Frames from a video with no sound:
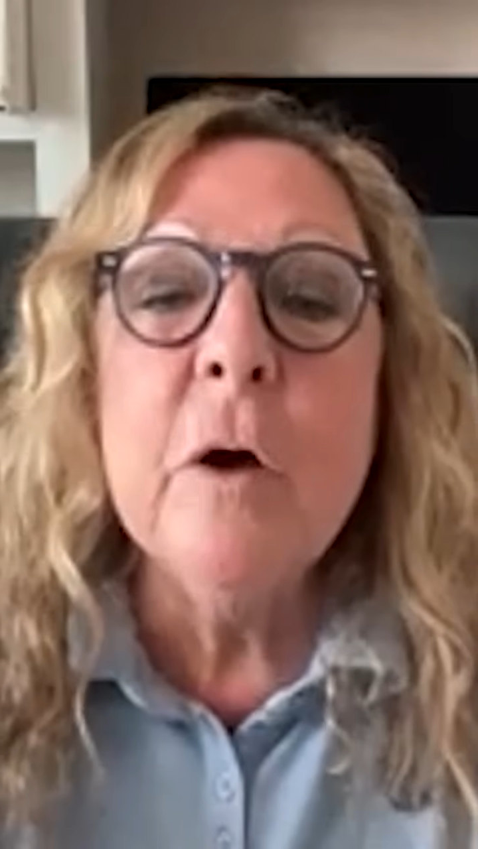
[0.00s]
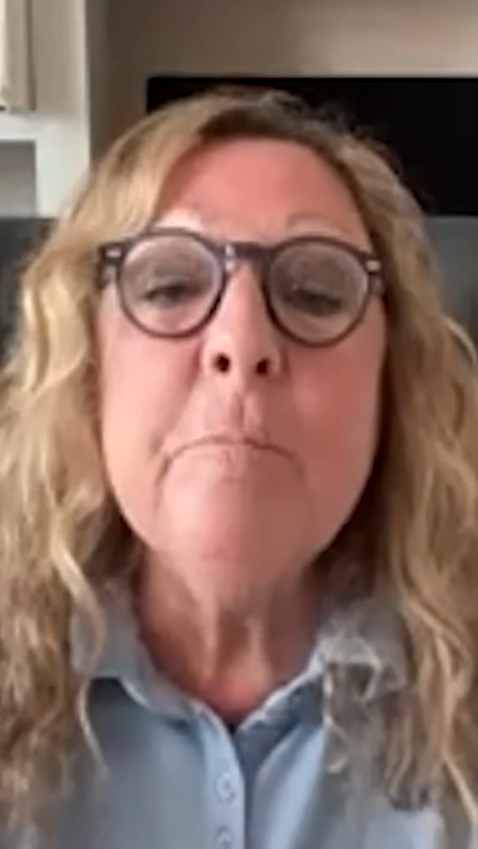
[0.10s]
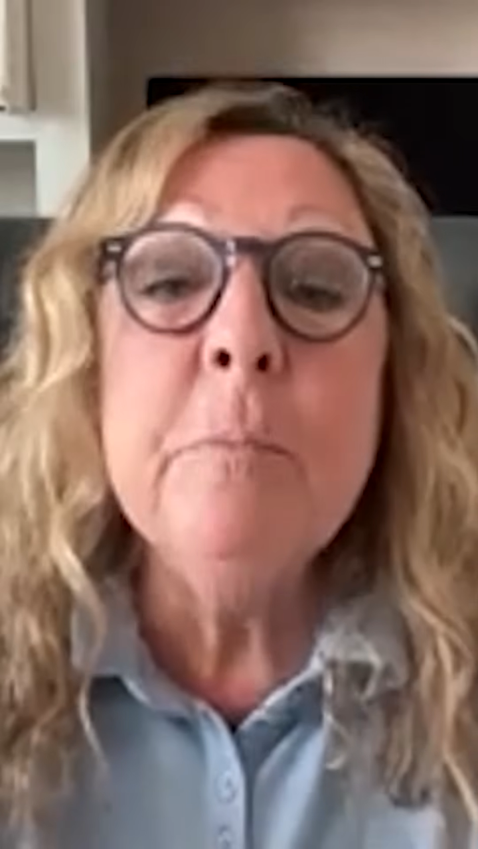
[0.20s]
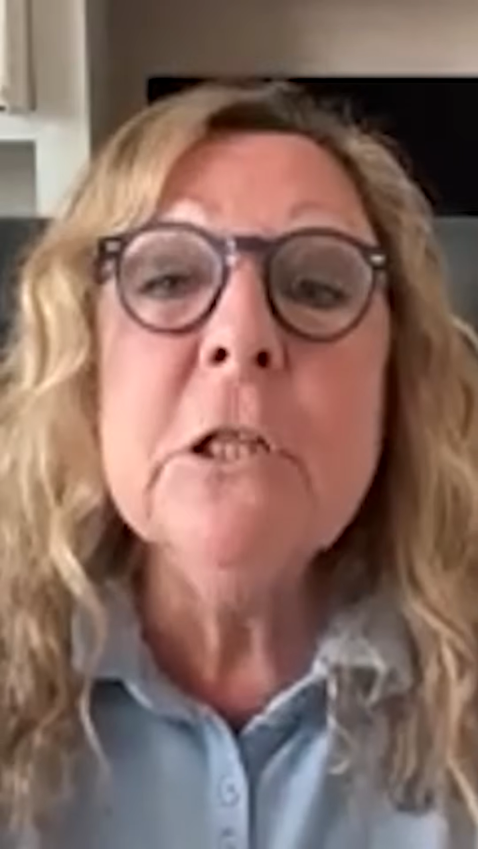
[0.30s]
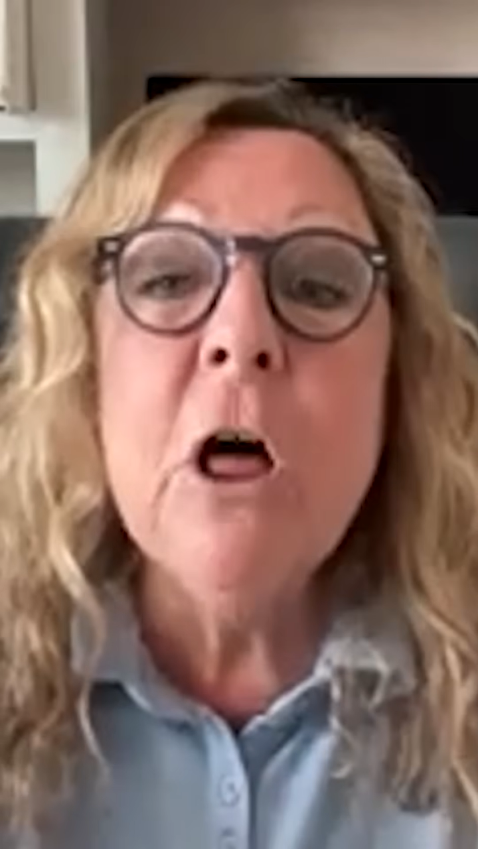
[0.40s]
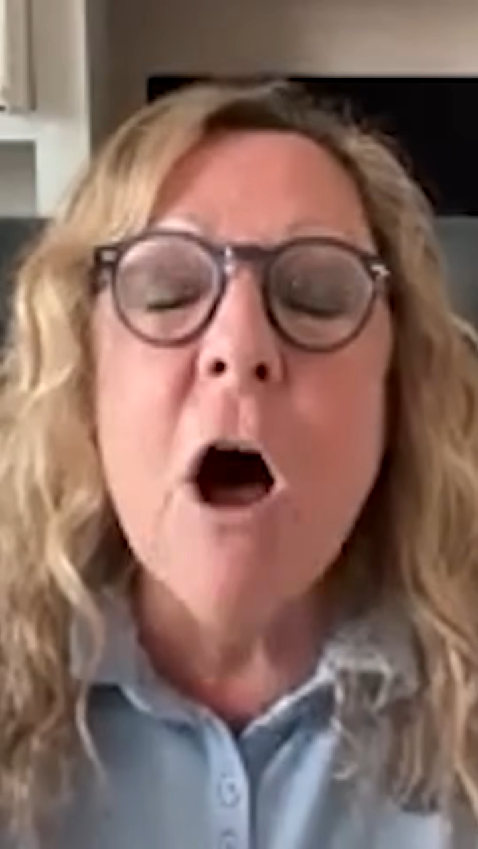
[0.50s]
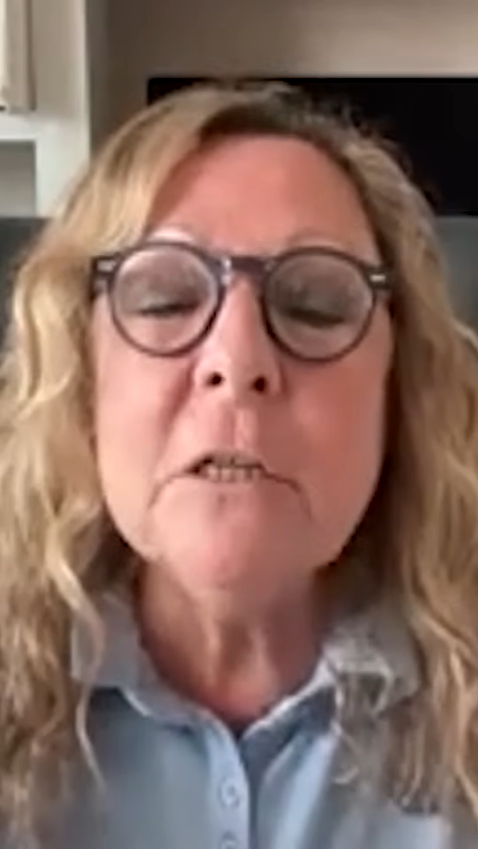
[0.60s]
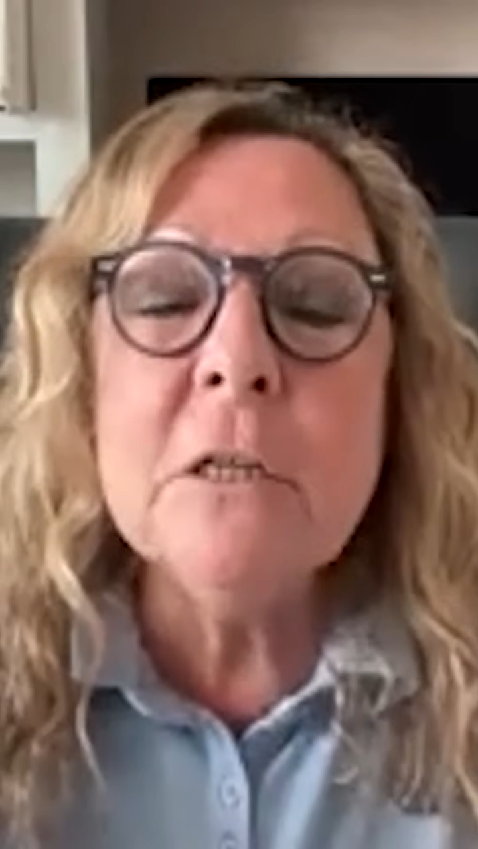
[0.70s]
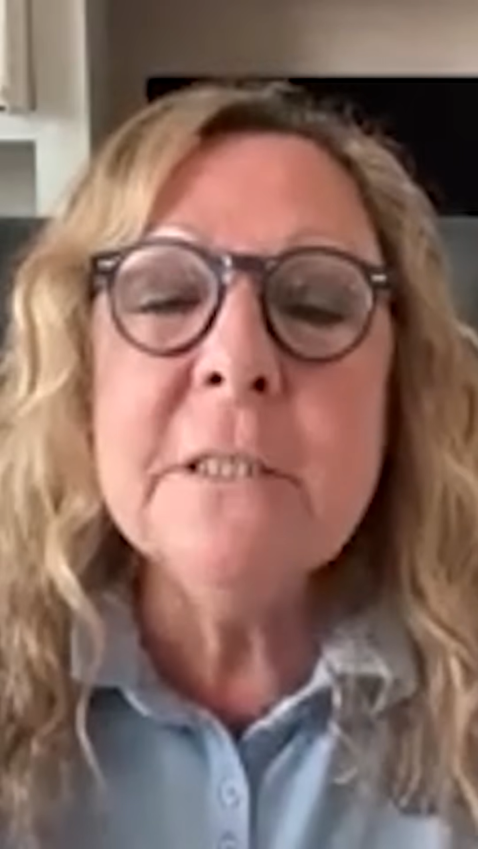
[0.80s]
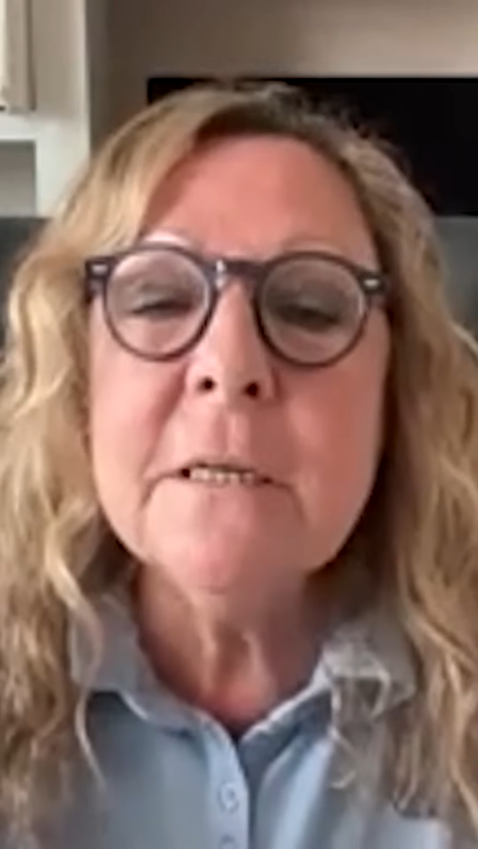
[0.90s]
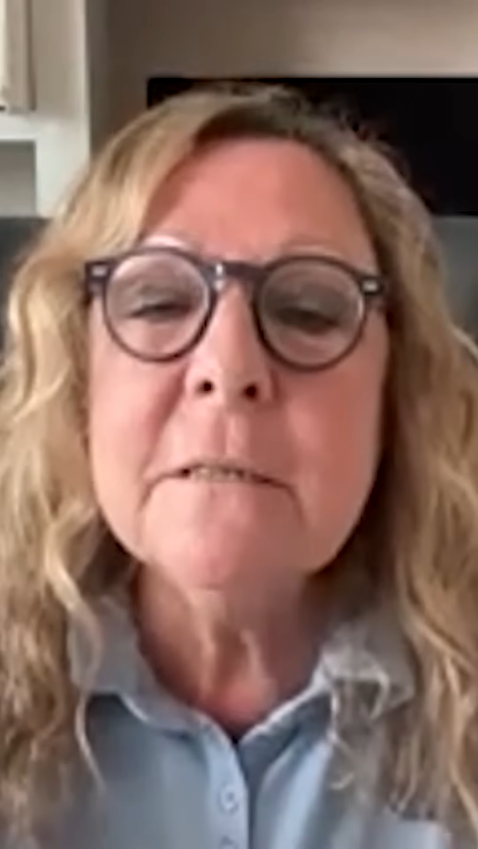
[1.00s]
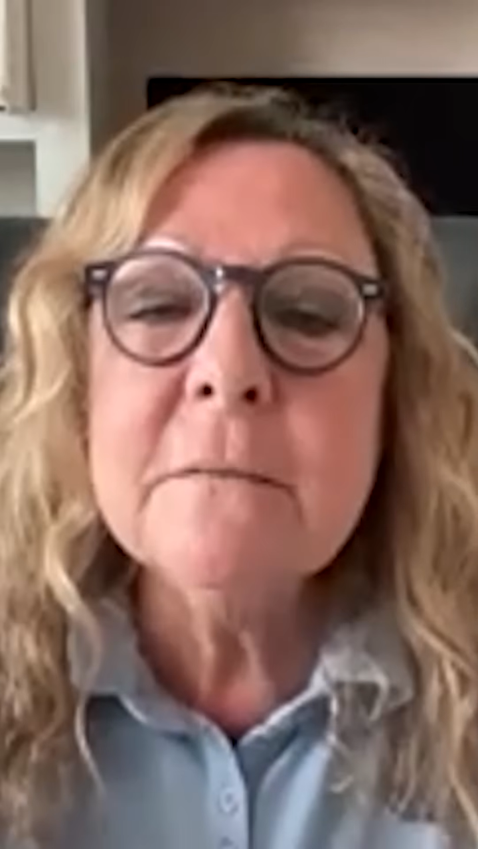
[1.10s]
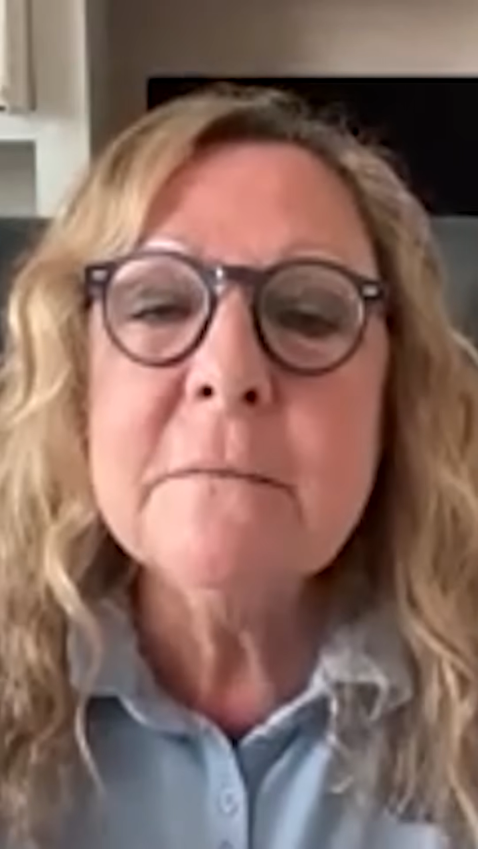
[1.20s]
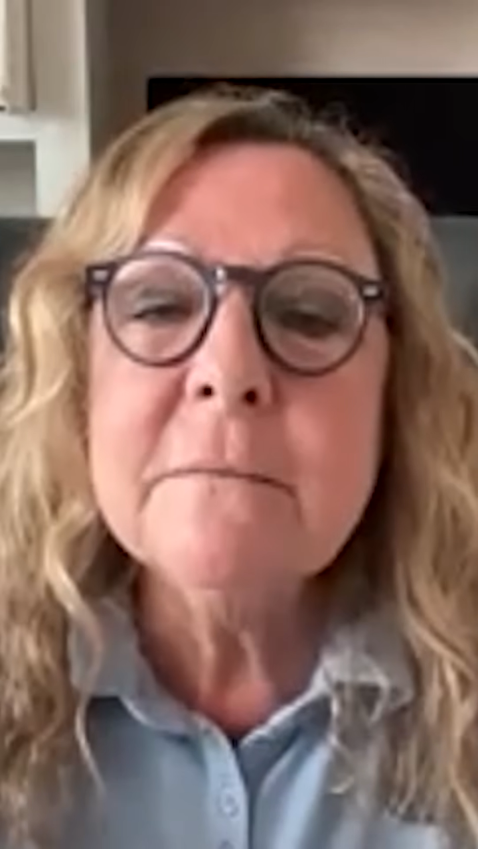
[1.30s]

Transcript: the plot,